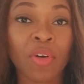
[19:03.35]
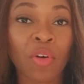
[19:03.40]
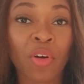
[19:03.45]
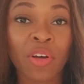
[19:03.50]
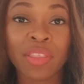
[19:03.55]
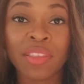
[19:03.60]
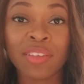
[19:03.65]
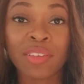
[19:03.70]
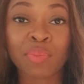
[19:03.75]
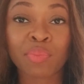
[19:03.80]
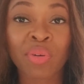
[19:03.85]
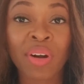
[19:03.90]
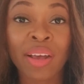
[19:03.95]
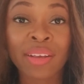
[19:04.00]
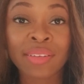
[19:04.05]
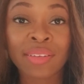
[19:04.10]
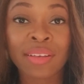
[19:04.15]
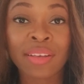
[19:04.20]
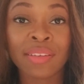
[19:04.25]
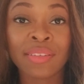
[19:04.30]
on this
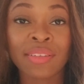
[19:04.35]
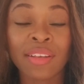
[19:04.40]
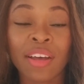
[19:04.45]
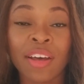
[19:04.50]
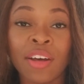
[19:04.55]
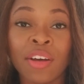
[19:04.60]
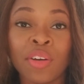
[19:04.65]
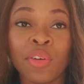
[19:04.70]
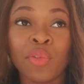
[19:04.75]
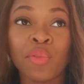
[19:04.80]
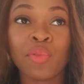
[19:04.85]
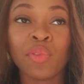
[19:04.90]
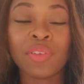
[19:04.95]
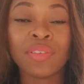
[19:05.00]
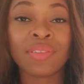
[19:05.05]
process of